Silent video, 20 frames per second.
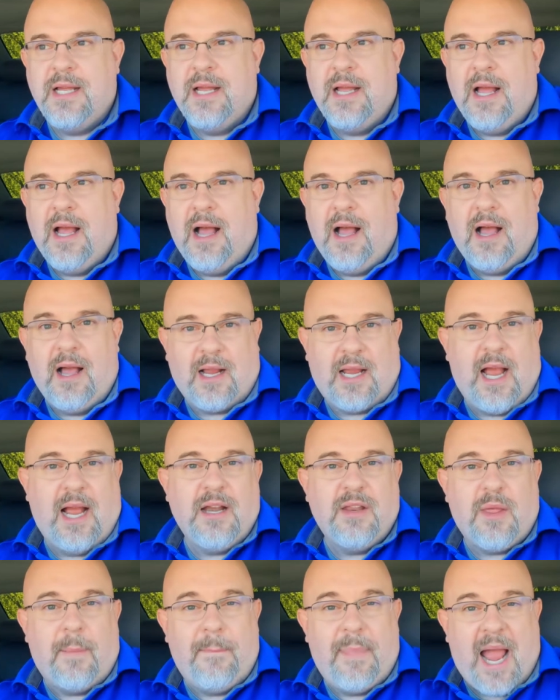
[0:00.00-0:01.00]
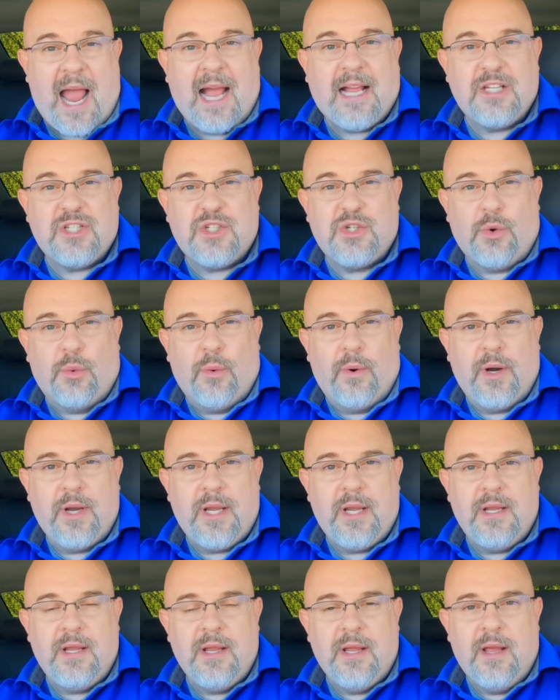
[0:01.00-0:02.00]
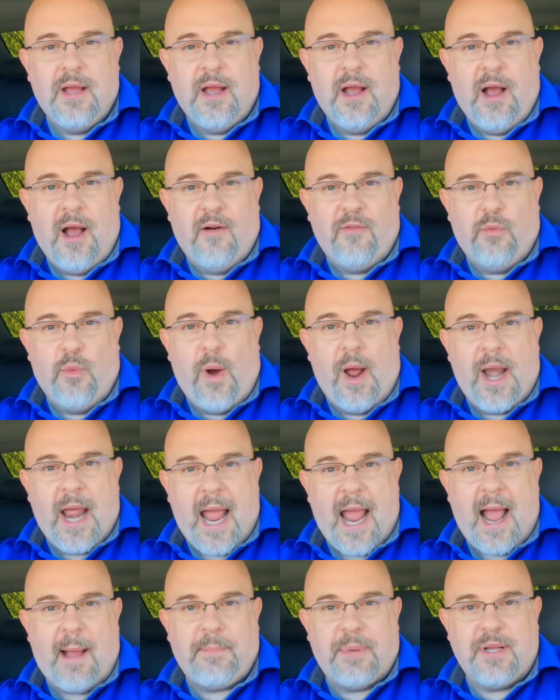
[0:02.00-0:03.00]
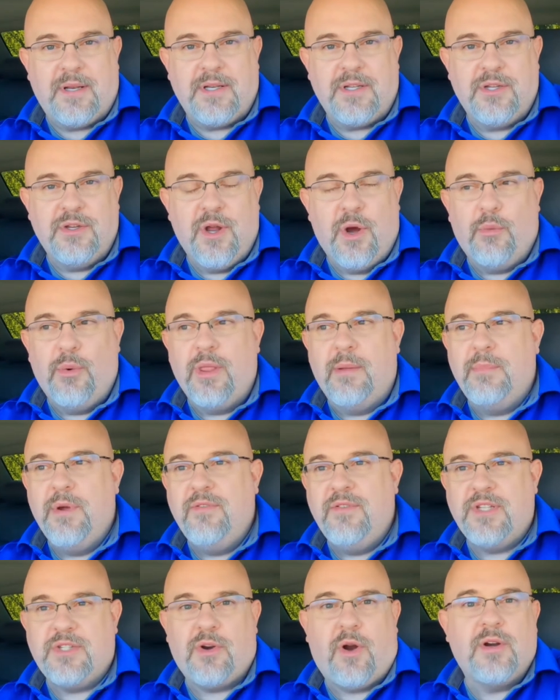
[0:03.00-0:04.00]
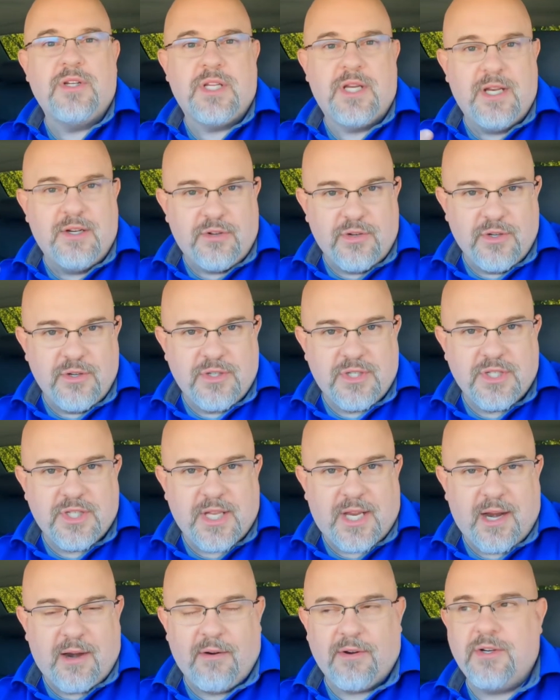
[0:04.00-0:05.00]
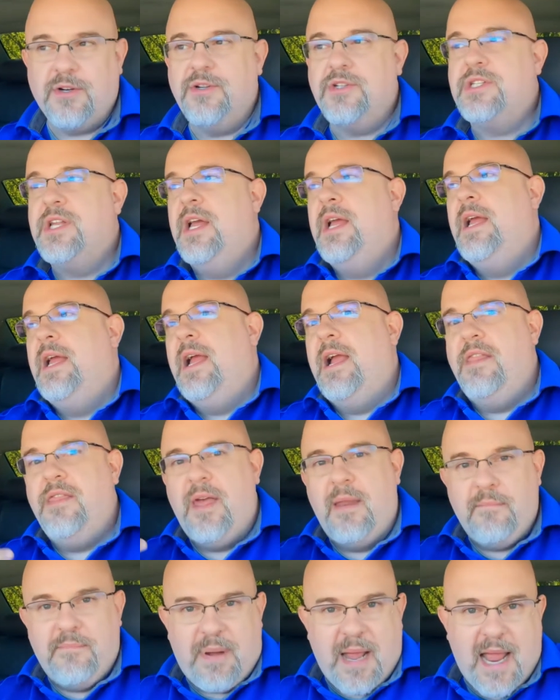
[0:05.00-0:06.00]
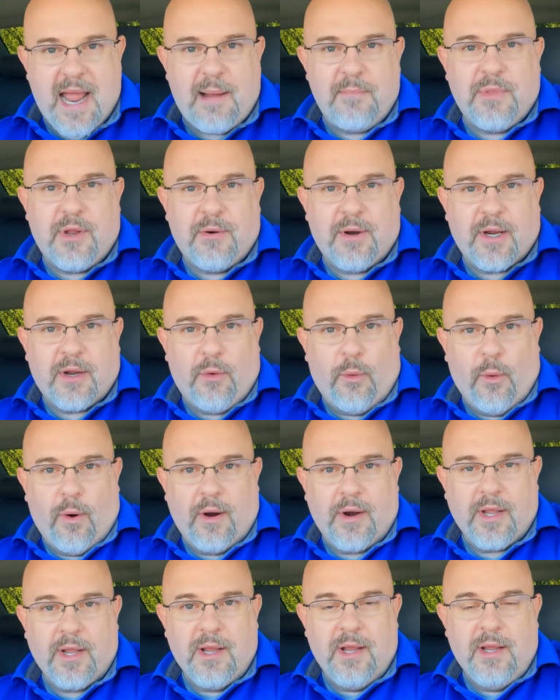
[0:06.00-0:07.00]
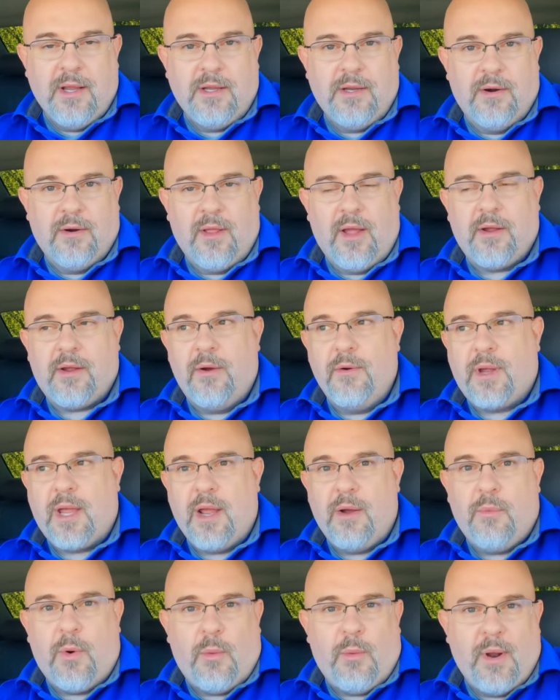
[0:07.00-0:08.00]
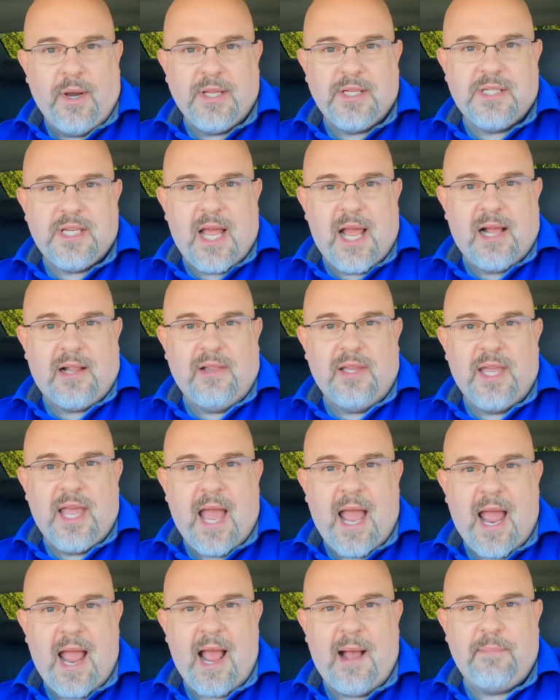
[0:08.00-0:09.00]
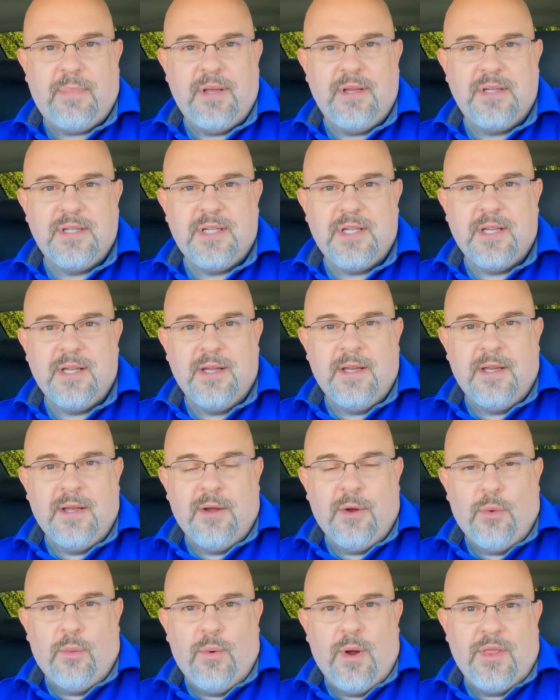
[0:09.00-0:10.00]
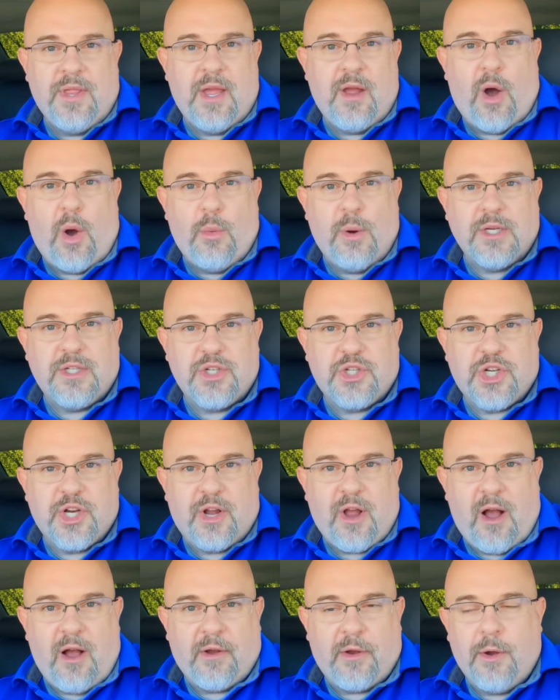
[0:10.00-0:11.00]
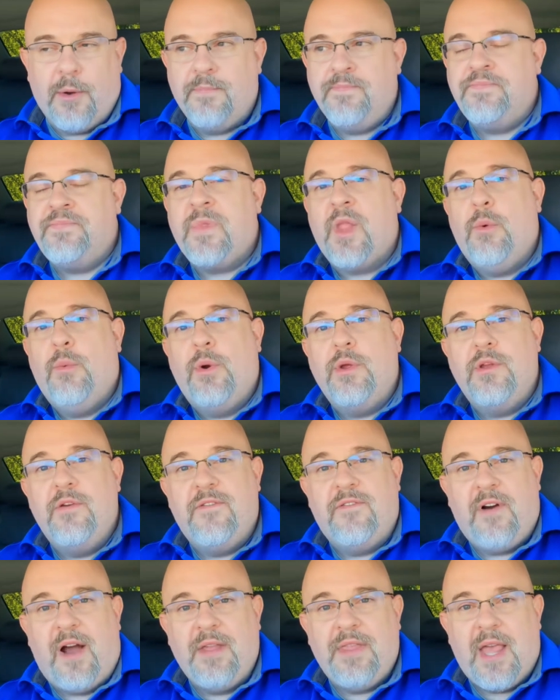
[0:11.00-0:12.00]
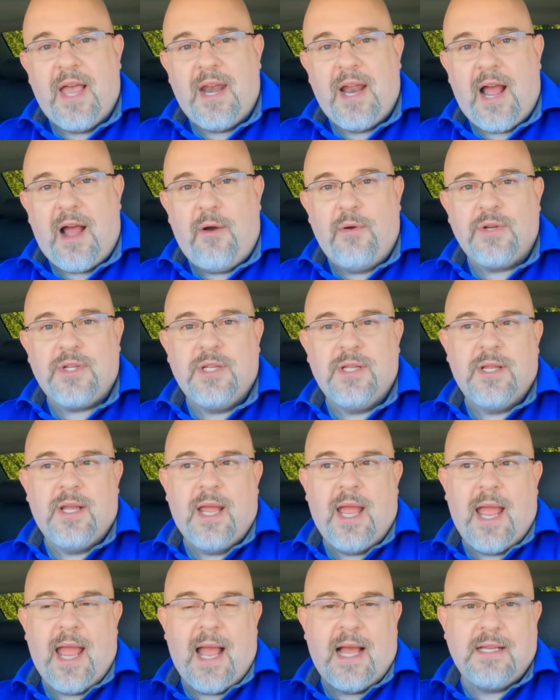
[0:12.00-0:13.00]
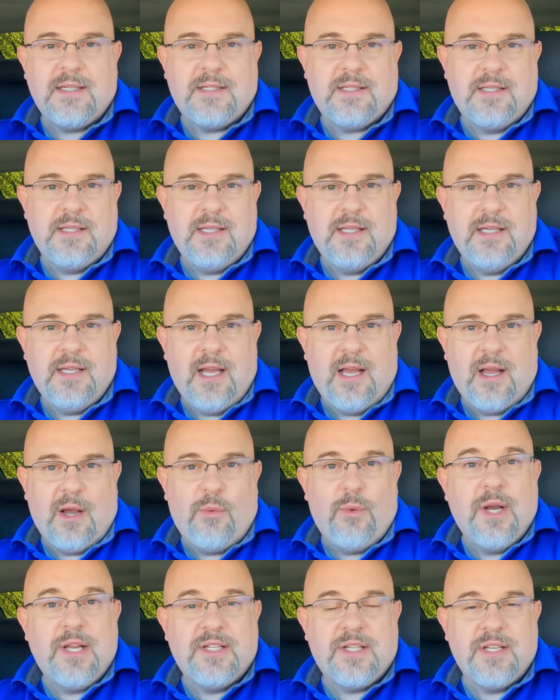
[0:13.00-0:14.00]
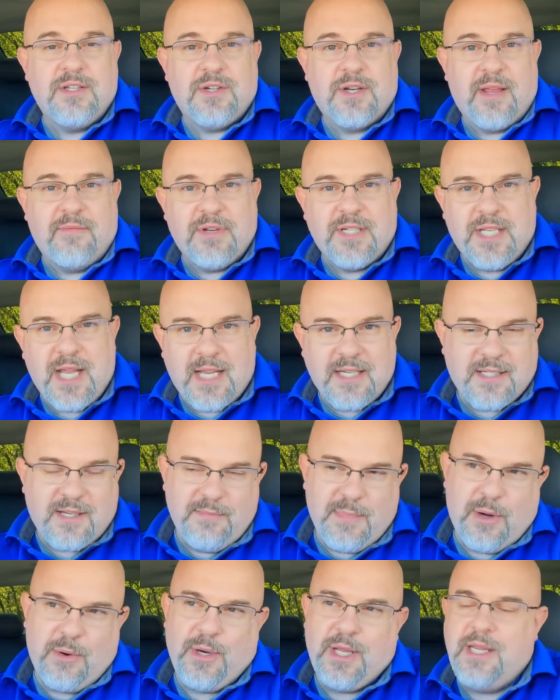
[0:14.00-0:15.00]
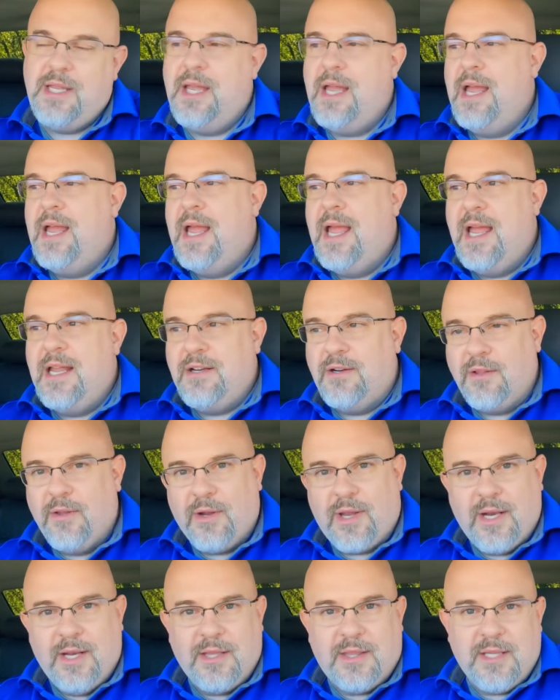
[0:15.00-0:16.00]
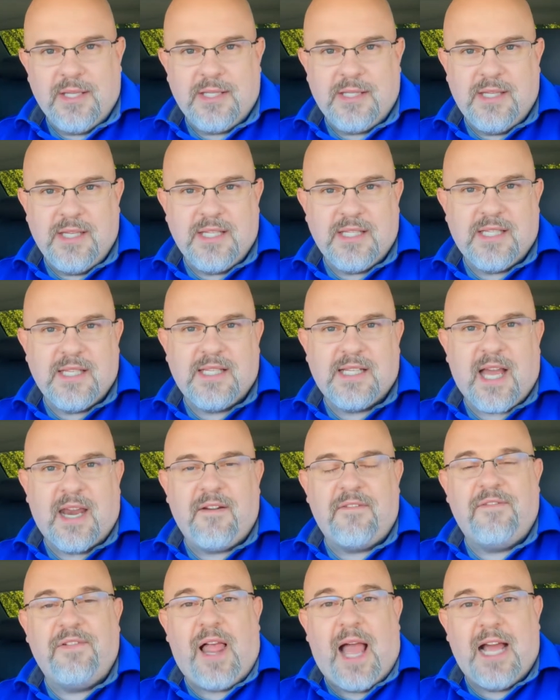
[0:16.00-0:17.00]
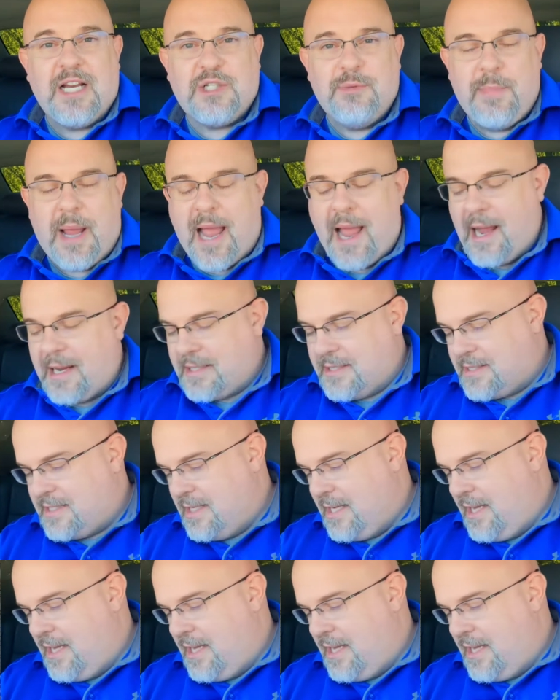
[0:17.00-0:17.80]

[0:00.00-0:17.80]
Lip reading: kind of the backstory of what happened. You know, when the movie starts, it introduces the characters, and then bam, they're in court. You're like, okay, well, what exactly happened when they all went to Chicago? Well, you find that out as the witnesses are giving testimony, and you're looking at these kind of flashbacks.